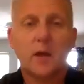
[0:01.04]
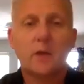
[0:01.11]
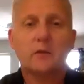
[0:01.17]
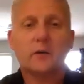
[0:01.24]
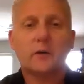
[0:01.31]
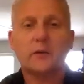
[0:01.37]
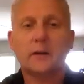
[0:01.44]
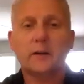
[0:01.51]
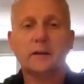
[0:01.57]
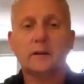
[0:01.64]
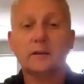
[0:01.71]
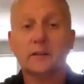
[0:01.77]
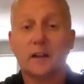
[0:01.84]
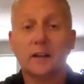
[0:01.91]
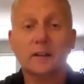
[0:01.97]
There
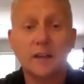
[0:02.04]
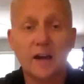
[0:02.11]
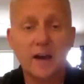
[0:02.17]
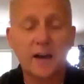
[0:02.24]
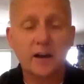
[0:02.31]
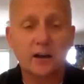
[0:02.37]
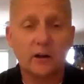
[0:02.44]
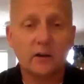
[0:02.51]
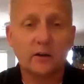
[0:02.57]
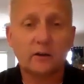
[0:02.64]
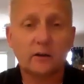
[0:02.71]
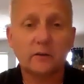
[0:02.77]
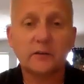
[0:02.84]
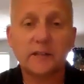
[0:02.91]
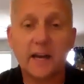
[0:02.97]
is a lot of